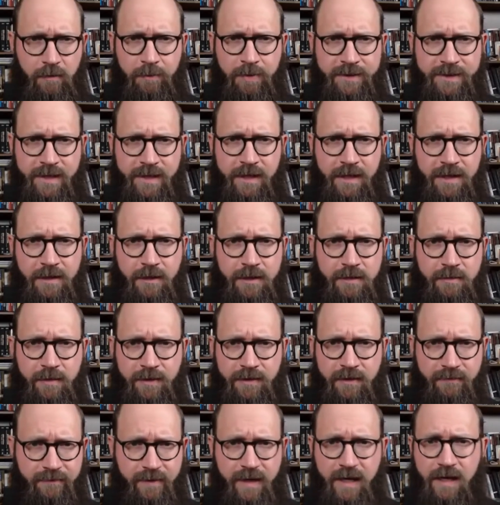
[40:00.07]
know, when Plotinus talks
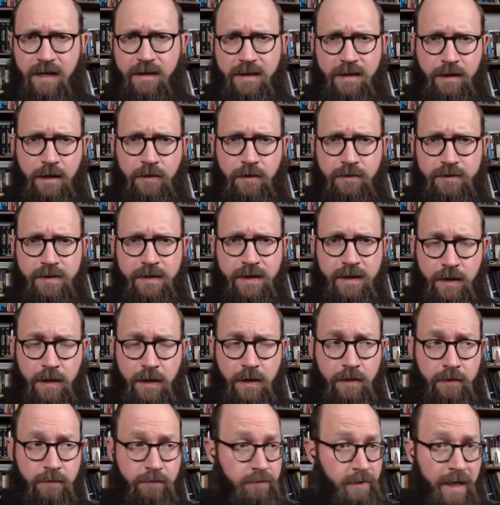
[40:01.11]
about the flight of the alone to the
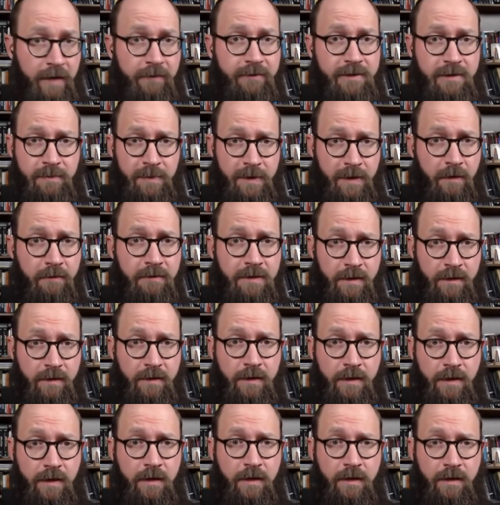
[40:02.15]
alone, that was Spinoza.
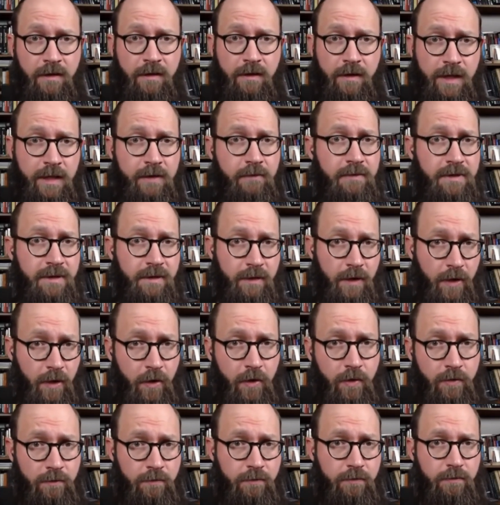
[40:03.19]
He was
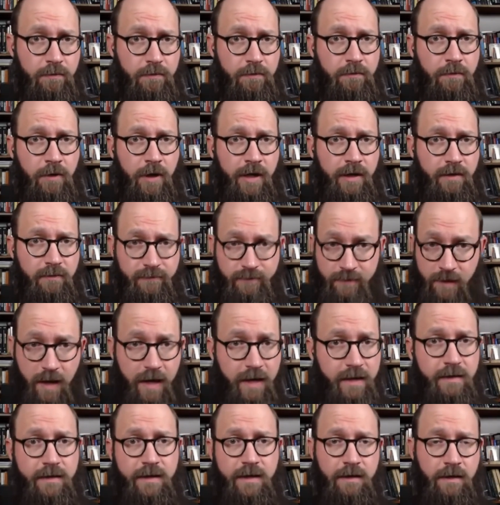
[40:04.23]
alone, right,
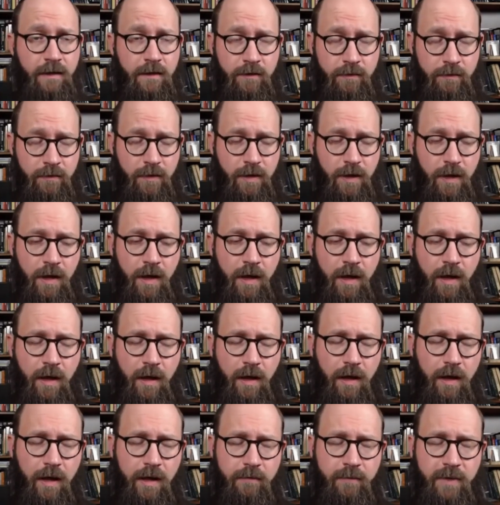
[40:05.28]
flying to the alone,
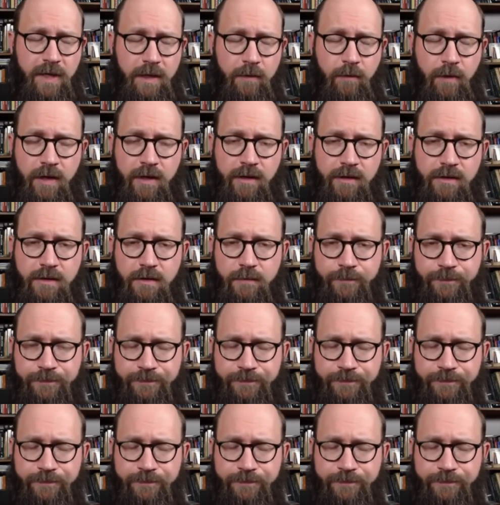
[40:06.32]
in many ways.